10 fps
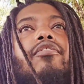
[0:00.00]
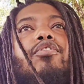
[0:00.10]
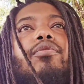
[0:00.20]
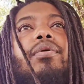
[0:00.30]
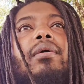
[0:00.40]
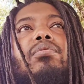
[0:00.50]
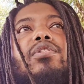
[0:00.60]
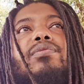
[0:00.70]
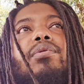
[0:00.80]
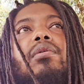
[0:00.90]
your people
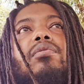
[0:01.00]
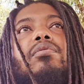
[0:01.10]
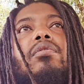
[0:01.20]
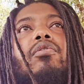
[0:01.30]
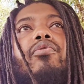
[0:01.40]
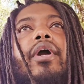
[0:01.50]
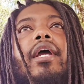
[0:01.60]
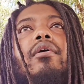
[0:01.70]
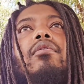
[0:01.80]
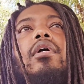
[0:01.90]
spill onto the ground,